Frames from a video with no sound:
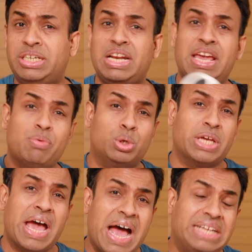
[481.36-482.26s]
the delay
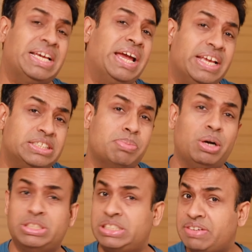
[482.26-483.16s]
was as high as
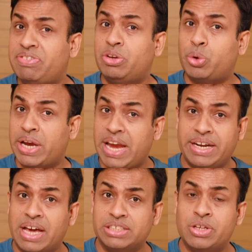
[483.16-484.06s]
about 7 or
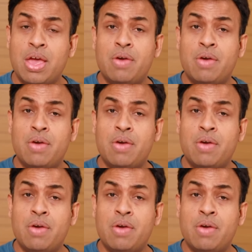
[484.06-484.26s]
8 hours,